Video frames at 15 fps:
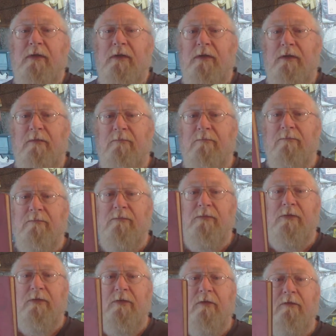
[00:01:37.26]

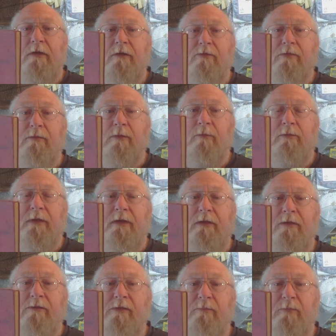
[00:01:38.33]
God knows how old it
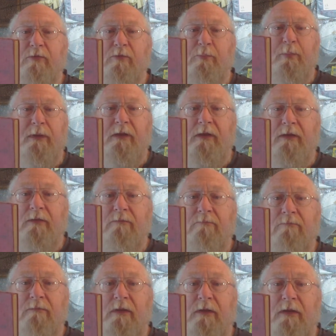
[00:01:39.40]
is. It must be
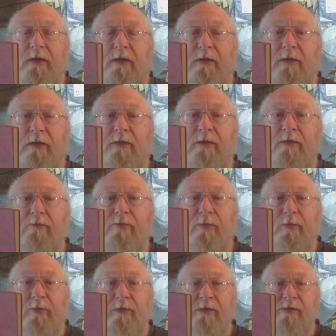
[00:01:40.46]

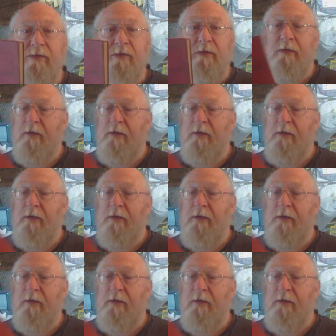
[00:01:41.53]
1940s.